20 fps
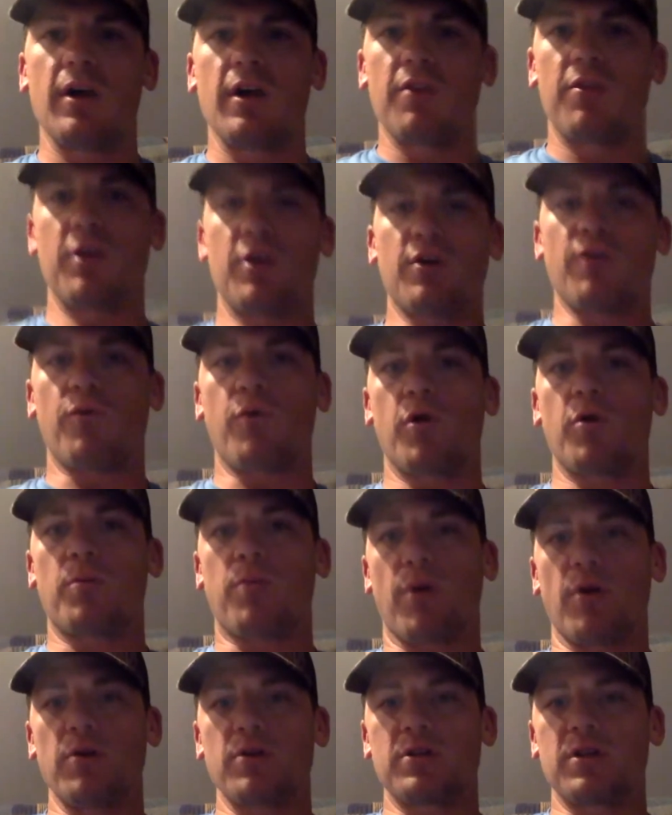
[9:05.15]
Think of one
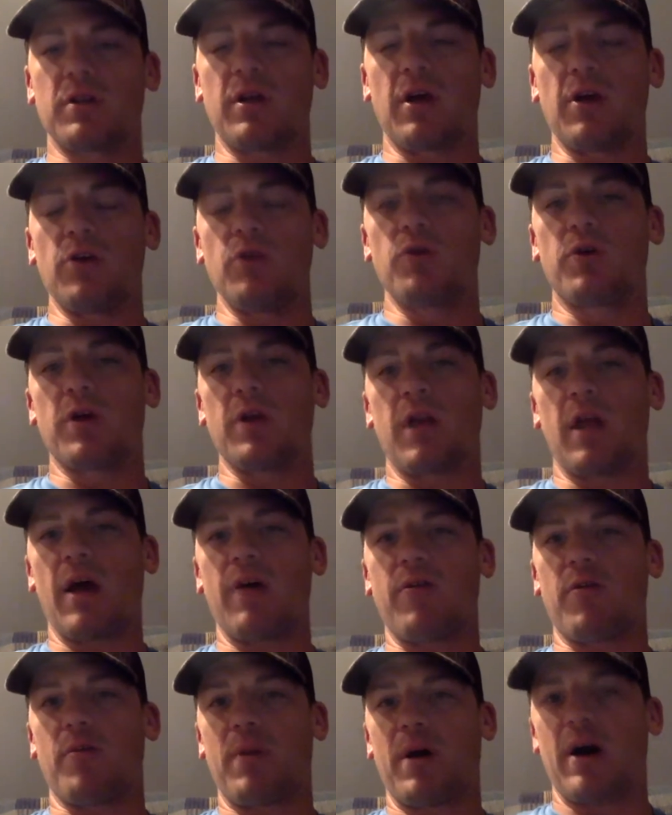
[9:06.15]
person that you can have
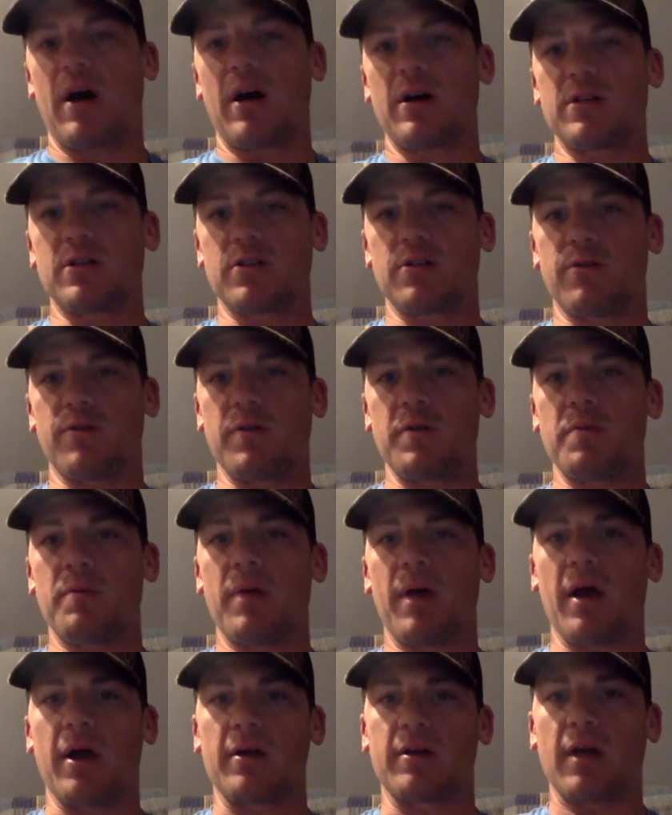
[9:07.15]
a positive
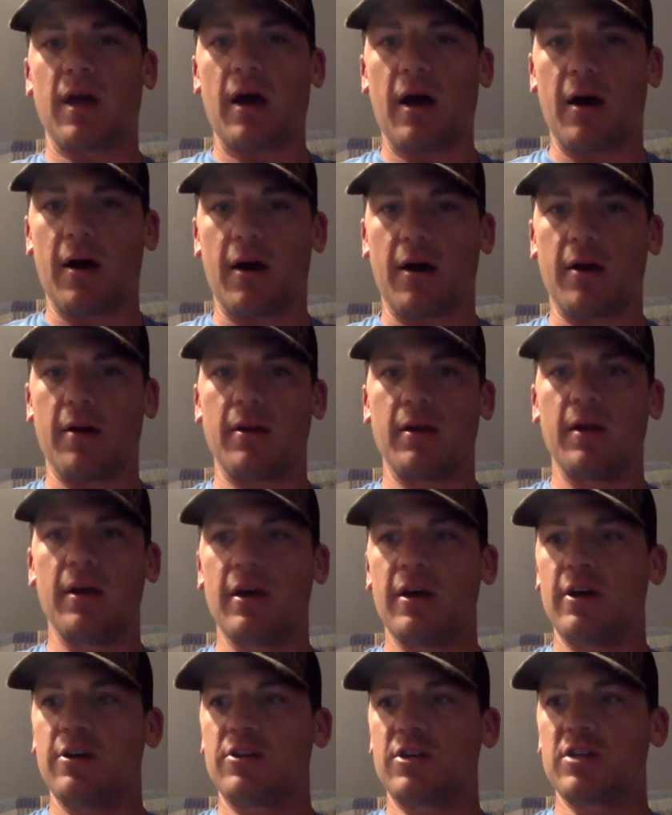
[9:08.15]
impact on
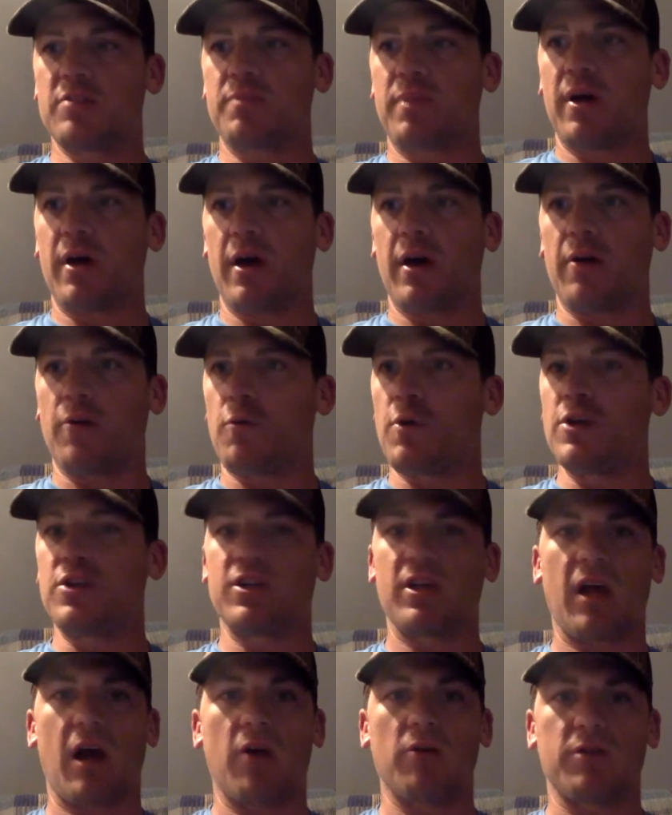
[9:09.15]
just by
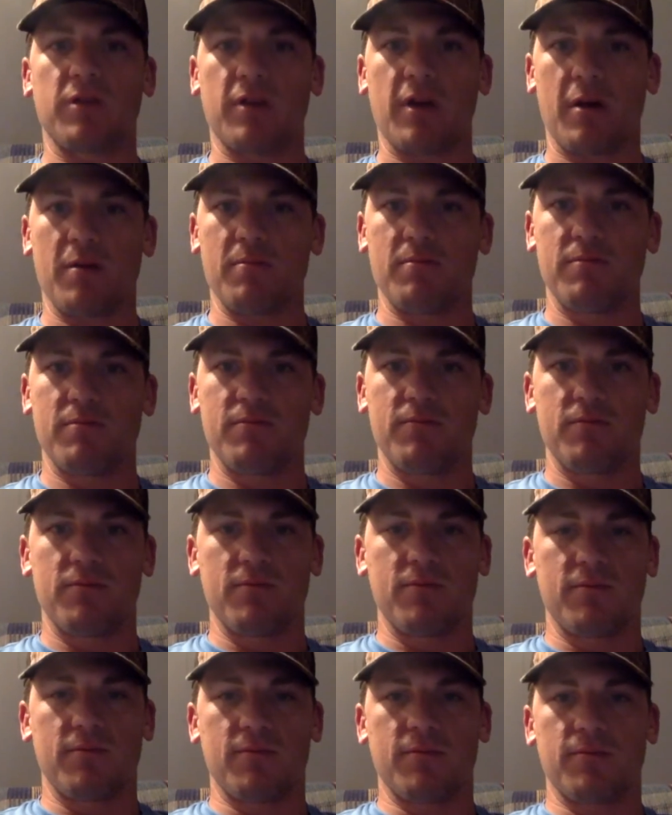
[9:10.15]
reaching out to them.
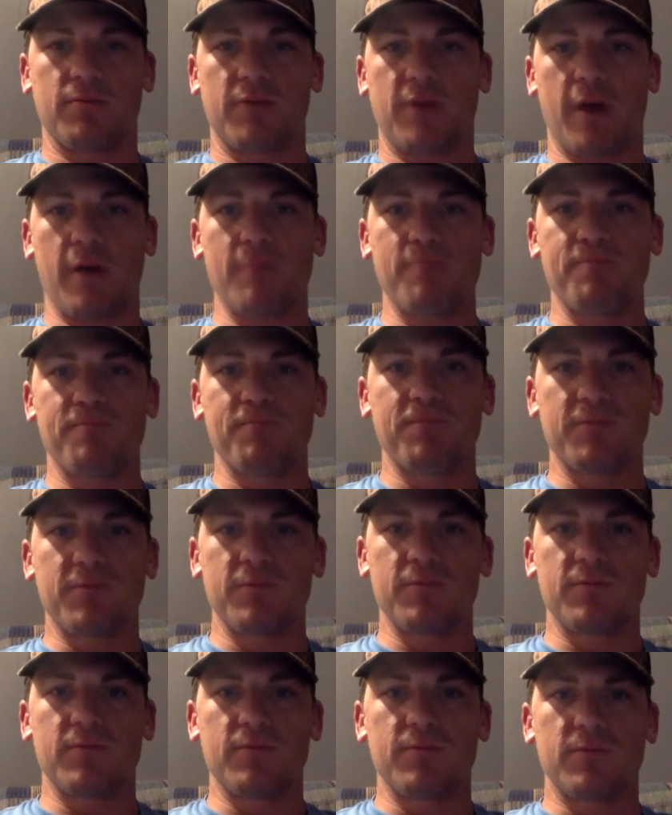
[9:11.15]
Okay?
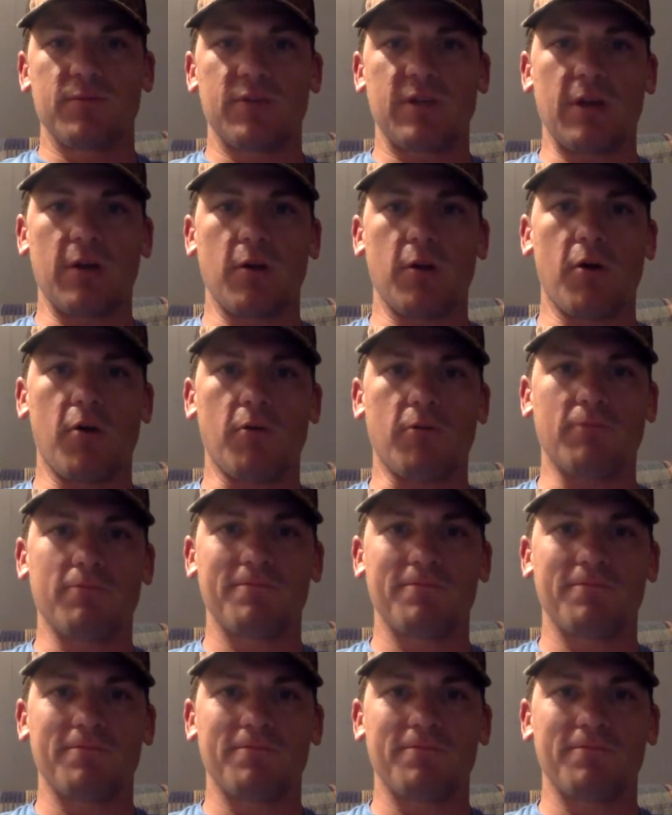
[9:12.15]
Say hello.